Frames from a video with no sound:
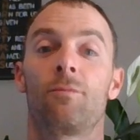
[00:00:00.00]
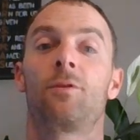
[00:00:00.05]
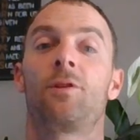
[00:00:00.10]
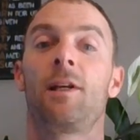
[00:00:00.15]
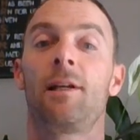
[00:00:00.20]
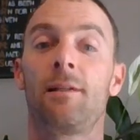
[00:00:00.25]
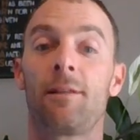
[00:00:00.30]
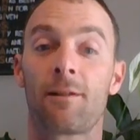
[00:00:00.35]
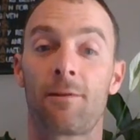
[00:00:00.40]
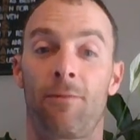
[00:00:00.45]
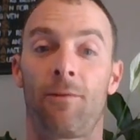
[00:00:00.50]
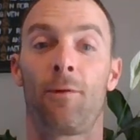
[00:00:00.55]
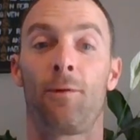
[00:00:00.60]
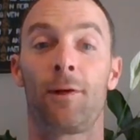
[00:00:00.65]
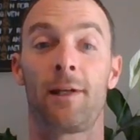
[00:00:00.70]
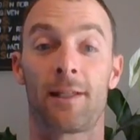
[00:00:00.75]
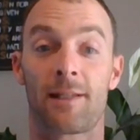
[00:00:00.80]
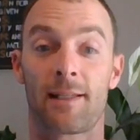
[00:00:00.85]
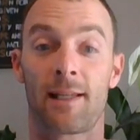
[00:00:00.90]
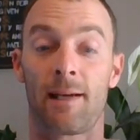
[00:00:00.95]
Jesus
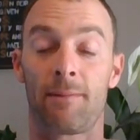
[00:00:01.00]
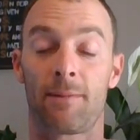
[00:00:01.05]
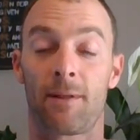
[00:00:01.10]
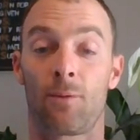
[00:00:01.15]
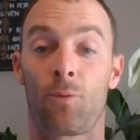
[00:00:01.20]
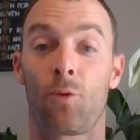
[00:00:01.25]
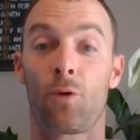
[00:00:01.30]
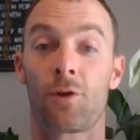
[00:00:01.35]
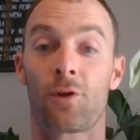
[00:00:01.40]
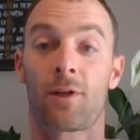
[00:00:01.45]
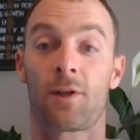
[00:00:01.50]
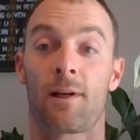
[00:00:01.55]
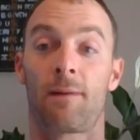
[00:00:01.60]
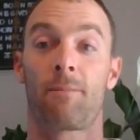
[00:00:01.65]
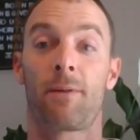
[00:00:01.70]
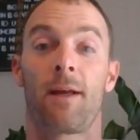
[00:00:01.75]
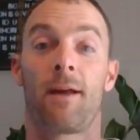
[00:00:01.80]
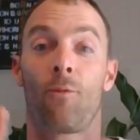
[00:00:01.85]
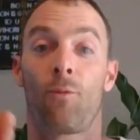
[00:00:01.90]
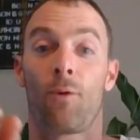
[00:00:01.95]
fully accepted worship.
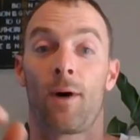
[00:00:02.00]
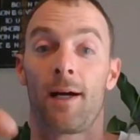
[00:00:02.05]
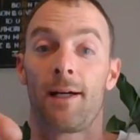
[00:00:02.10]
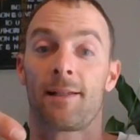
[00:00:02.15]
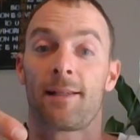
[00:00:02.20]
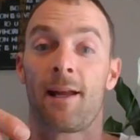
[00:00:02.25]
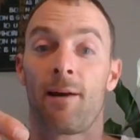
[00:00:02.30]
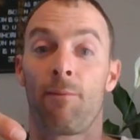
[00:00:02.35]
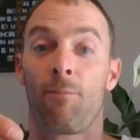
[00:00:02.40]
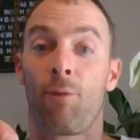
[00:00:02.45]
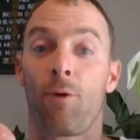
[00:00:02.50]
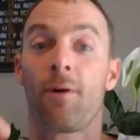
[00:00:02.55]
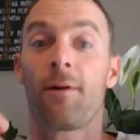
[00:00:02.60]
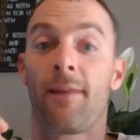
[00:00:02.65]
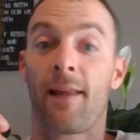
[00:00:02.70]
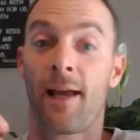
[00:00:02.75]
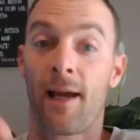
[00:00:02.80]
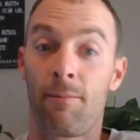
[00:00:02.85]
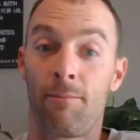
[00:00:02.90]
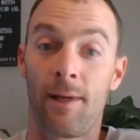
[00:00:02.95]
Why is that
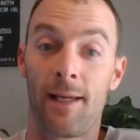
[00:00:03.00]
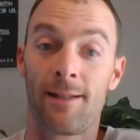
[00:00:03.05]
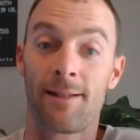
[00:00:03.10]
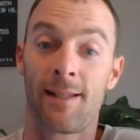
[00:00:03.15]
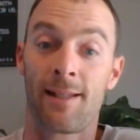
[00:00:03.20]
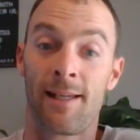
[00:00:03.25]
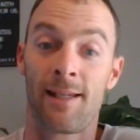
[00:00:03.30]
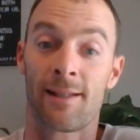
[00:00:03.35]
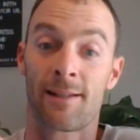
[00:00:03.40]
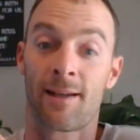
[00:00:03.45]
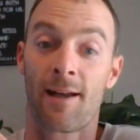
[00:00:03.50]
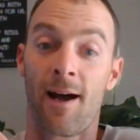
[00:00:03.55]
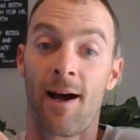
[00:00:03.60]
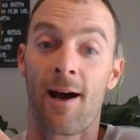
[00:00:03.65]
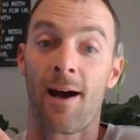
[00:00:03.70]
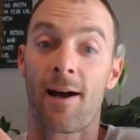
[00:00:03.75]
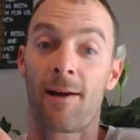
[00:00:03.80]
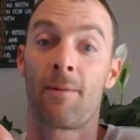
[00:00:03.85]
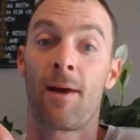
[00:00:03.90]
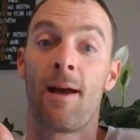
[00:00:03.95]
important? That means he is
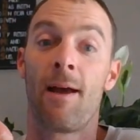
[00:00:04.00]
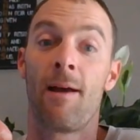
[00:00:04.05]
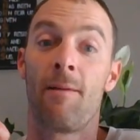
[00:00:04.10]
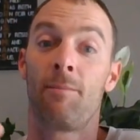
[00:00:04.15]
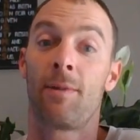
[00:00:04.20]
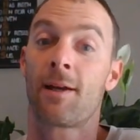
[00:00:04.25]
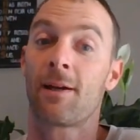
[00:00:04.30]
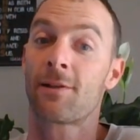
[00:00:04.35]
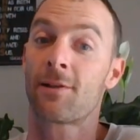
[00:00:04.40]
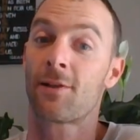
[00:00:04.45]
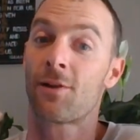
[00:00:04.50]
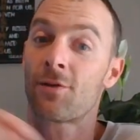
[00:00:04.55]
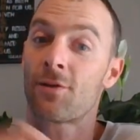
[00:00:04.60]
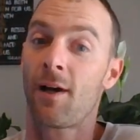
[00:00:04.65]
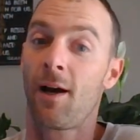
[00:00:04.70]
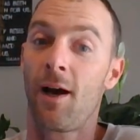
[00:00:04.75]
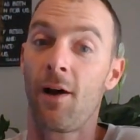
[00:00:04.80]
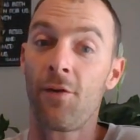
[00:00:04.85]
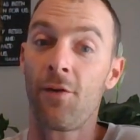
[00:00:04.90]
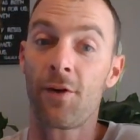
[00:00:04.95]
God. Because
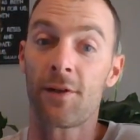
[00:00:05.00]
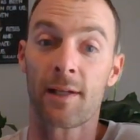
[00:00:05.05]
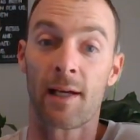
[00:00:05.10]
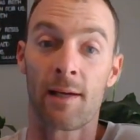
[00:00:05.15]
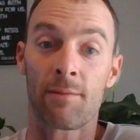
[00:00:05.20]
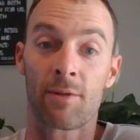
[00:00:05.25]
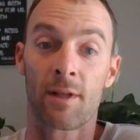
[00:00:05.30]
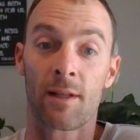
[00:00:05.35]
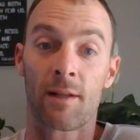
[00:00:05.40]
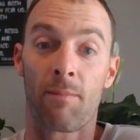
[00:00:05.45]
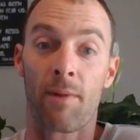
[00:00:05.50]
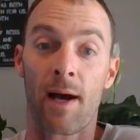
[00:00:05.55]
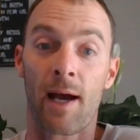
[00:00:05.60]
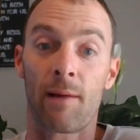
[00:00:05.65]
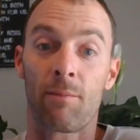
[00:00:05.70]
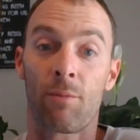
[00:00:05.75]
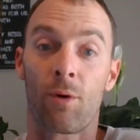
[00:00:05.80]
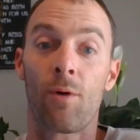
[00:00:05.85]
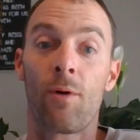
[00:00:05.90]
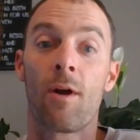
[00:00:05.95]
there's other times in the
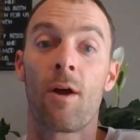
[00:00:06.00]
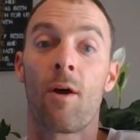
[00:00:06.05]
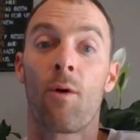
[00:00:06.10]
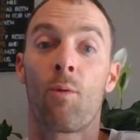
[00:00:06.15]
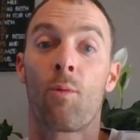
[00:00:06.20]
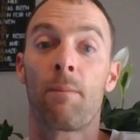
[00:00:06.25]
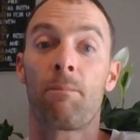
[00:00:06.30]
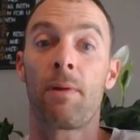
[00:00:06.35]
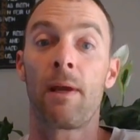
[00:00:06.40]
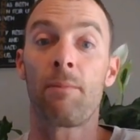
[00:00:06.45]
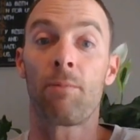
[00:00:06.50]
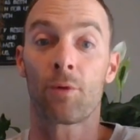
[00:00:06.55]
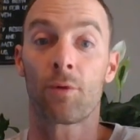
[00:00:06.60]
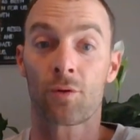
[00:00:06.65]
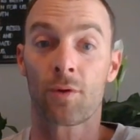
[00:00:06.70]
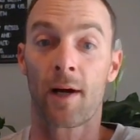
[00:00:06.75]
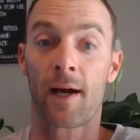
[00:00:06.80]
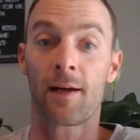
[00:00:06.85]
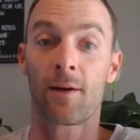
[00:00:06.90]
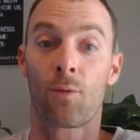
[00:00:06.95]
Bible when people
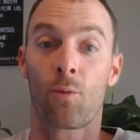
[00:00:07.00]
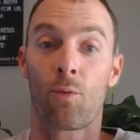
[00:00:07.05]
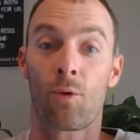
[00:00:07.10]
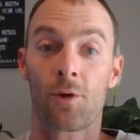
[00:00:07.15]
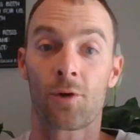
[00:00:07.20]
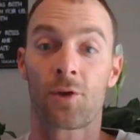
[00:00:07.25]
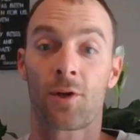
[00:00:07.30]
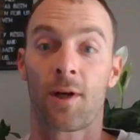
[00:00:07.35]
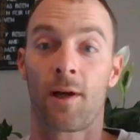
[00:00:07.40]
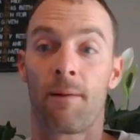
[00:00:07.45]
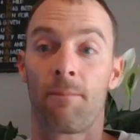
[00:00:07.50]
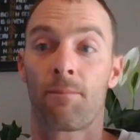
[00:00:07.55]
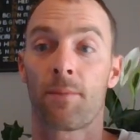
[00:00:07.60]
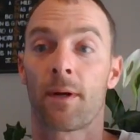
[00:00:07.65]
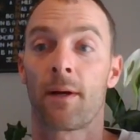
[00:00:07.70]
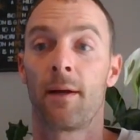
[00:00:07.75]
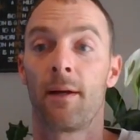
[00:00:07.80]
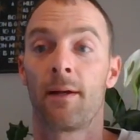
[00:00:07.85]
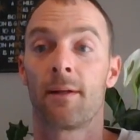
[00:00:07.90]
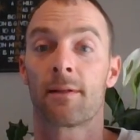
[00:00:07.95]
try to worship
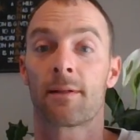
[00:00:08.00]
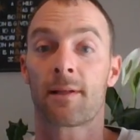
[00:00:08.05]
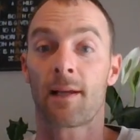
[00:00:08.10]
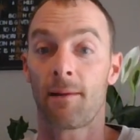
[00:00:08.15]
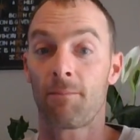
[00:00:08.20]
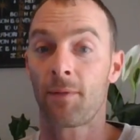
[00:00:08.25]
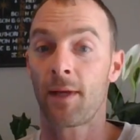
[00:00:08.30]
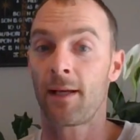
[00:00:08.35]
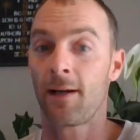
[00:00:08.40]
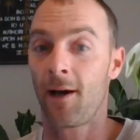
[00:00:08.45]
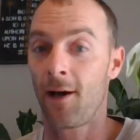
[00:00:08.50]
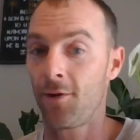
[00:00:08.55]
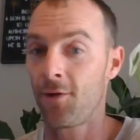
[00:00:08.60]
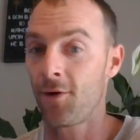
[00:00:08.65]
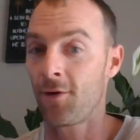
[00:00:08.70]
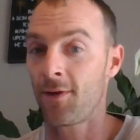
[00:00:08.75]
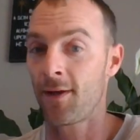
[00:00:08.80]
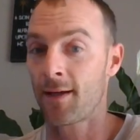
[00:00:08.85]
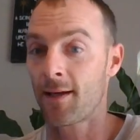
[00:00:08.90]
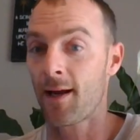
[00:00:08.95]
something
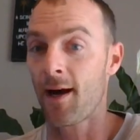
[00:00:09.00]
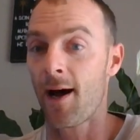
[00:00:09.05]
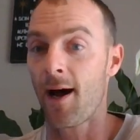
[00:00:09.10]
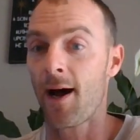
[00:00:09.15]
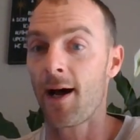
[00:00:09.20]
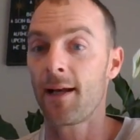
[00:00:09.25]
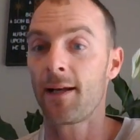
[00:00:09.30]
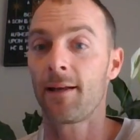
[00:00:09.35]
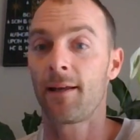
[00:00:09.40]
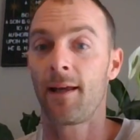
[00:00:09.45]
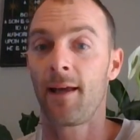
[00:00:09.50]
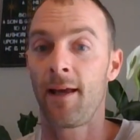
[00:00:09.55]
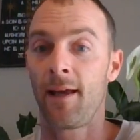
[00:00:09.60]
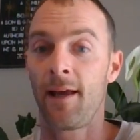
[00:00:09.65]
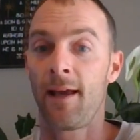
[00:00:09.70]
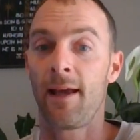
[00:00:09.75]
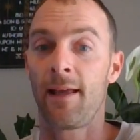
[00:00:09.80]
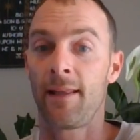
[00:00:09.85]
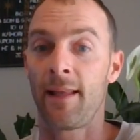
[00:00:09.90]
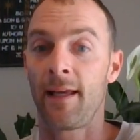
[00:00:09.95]
other than God
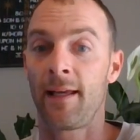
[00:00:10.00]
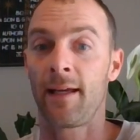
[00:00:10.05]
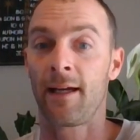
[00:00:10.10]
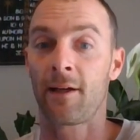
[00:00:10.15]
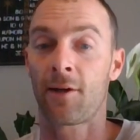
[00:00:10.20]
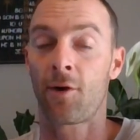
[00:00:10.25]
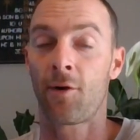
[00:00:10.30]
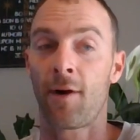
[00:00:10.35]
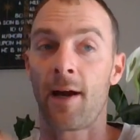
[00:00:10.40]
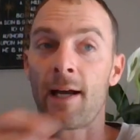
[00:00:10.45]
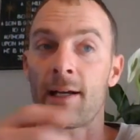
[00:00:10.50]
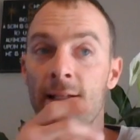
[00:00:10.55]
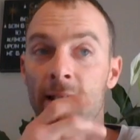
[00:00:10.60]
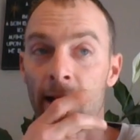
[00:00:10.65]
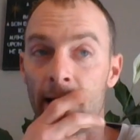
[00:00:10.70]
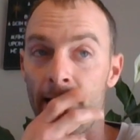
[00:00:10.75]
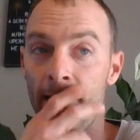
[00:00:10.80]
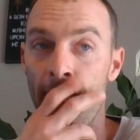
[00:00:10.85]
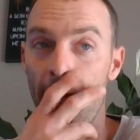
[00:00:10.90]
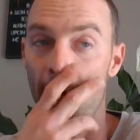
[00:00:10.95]
and they get
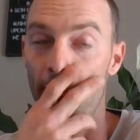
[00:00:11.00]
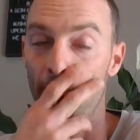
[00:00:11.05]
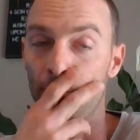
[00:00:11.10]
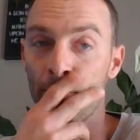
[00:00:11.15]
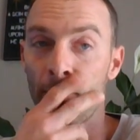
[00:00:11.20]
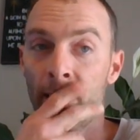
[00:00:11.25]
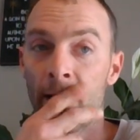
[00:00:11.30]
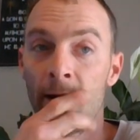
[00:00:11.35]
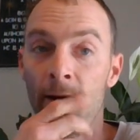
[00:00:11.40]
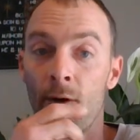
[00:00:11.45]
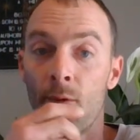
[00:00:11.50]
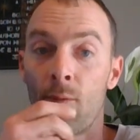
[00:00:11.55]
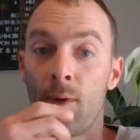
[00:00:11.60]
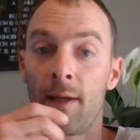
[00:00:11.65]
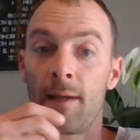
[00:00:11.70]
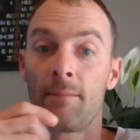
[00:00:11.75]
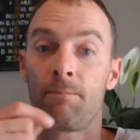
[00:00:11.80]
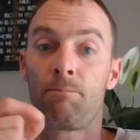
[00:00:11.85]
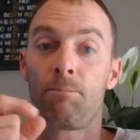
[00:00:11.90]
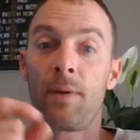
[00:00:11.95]
corrected. Um,
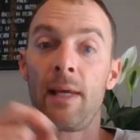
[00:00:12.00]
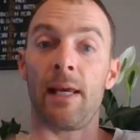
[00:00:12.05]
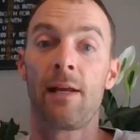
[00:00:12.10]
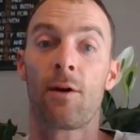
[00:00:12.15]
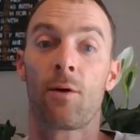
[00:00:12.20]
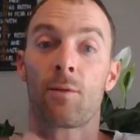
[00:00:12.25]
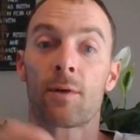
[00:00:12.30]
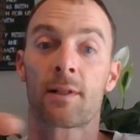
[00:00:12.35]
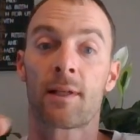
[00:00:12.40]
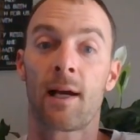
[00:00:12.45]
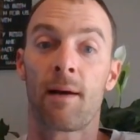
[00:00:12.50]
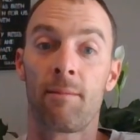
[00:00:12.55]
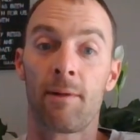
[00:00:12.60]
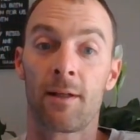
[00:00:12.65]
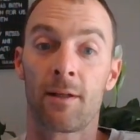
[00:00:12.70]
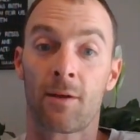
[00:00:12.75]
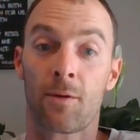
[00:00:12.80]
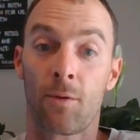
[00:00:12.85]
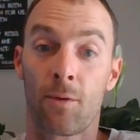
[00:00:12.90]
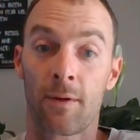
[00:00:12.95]
when Peter was
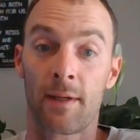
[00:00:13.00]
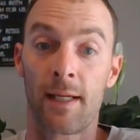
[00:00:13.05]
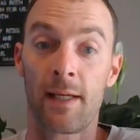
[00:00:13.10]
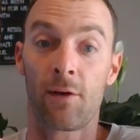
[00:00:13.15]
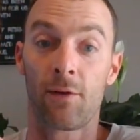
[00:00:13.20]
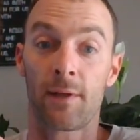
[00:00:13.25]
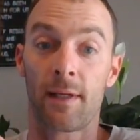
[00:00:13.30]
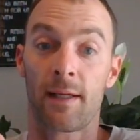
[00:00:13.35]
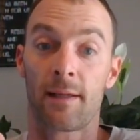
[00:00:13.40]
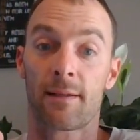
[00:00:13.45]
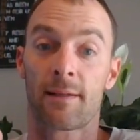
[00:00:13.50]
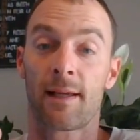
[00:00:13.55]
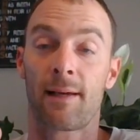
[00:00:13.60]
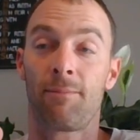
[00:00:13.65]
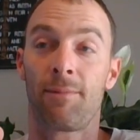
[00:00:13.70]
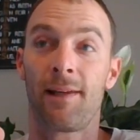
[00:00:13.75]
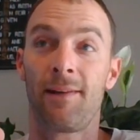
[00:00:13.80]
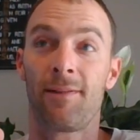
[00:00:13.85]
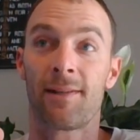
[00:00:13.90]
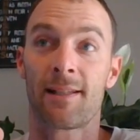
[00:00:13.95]
coming to Cornelius, I
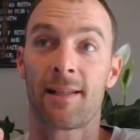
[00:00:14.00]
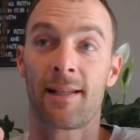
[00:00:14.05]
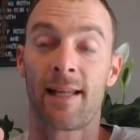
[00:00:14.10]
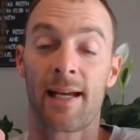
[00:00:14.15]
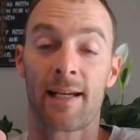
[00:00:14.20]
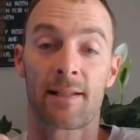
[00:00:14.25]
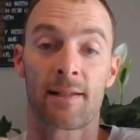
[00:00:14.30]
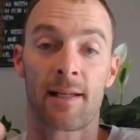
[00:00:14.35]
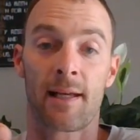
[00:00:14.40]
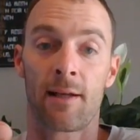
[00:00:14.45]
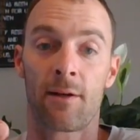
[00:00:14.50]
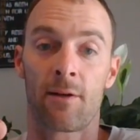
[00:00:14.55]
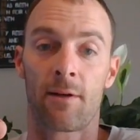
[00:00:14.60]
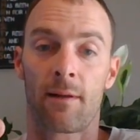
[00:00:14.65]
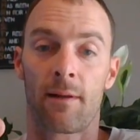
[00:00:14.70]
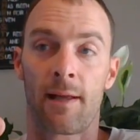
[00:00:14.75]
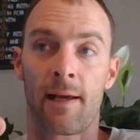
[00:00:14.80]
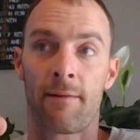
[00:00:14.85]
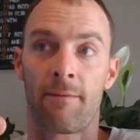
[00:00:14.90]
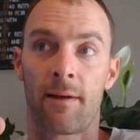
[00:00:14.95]
believe it's in Acts 10 or
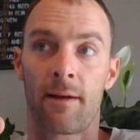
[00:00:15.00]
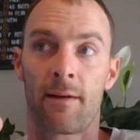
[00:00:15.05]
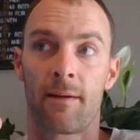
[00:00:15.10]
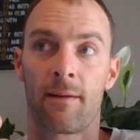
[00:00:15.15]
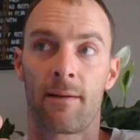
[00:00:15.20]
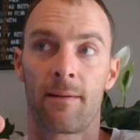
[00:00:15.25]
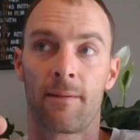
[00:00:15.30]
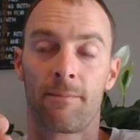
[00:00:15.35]
11,